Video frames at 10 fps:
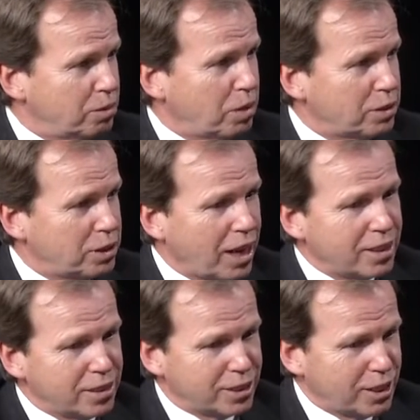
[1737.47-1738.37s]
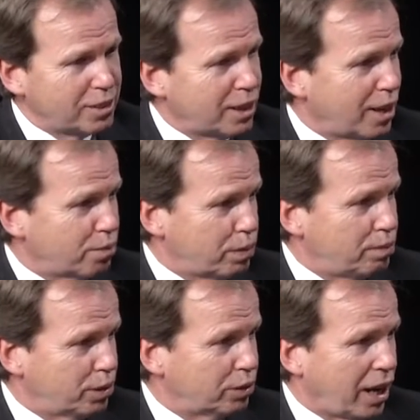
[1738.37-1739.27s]
my dad said that how
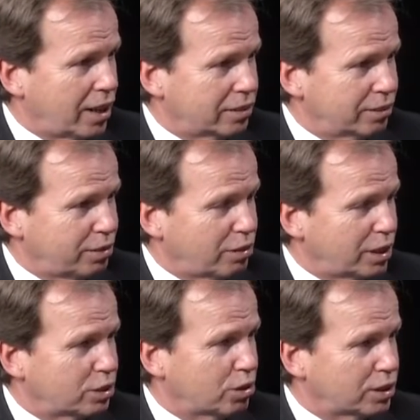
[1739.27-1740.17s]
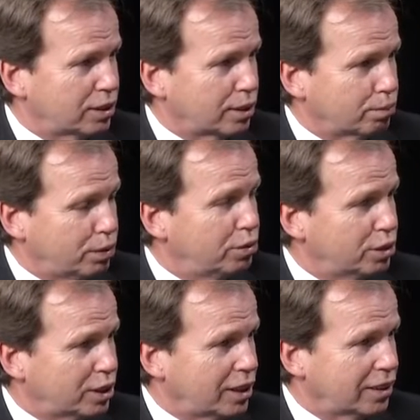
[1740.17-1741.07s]
people aren't very interested in
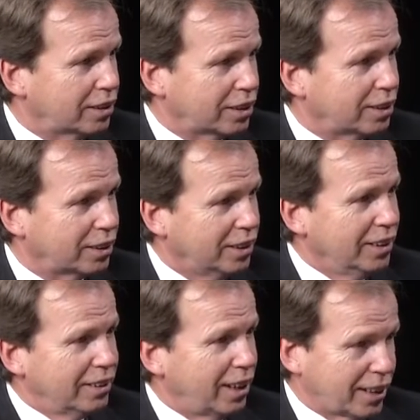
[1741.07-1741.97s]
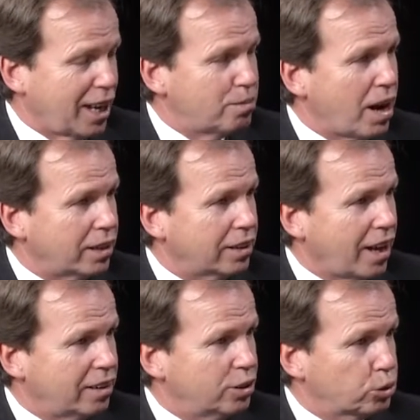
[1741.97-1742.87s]
computers. The other thing that came out of
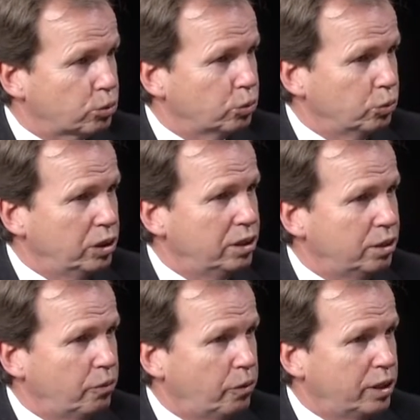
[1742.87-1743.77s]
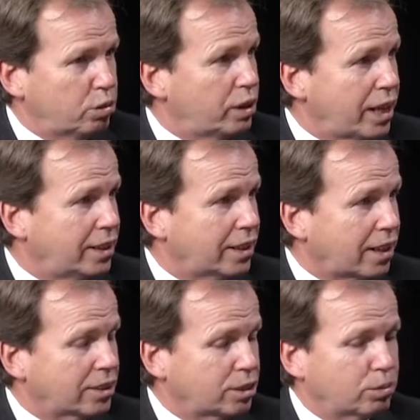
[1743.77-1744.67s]
that is we created a
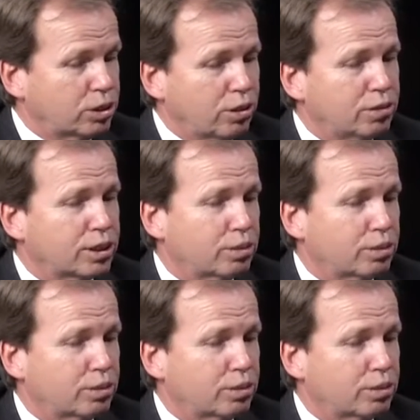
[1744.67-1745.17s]
customer service